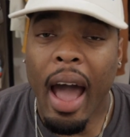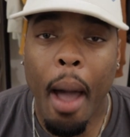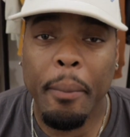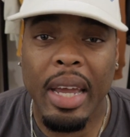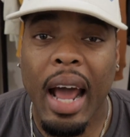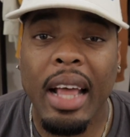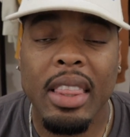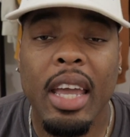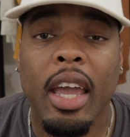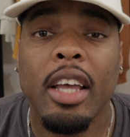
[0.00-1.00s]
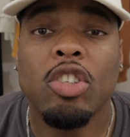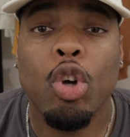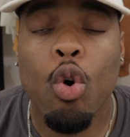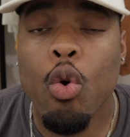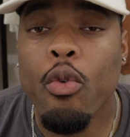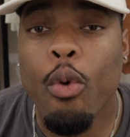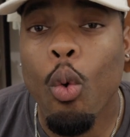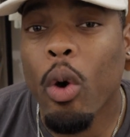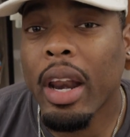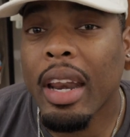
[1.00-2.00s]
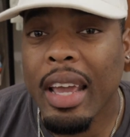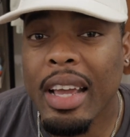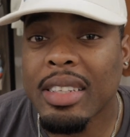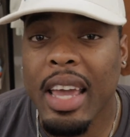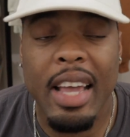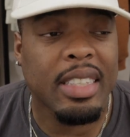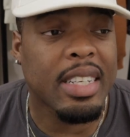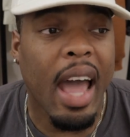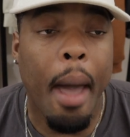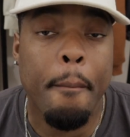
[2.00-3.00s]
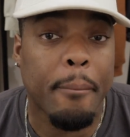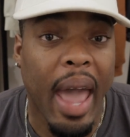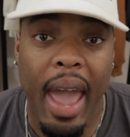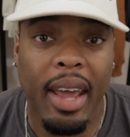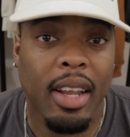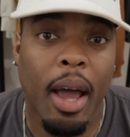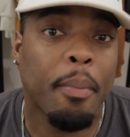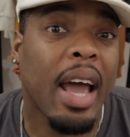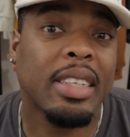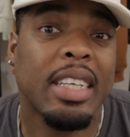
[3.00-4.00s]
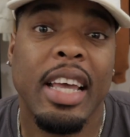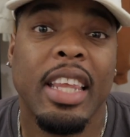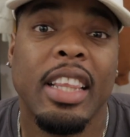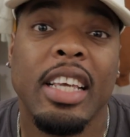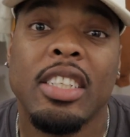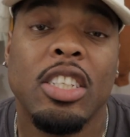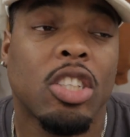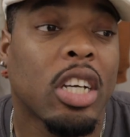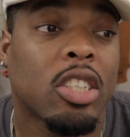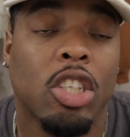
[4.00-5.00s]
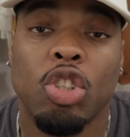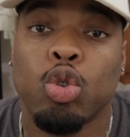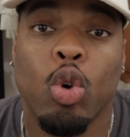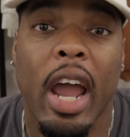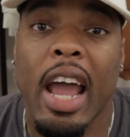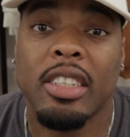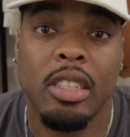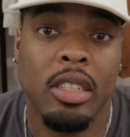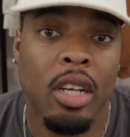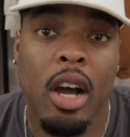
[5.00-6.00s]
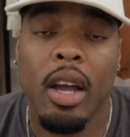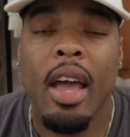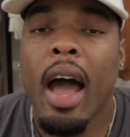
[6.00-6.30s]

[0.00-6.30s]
I mean, I think it's cool for what it is. It's not bad. I'm not saying that this is just a trash dunk.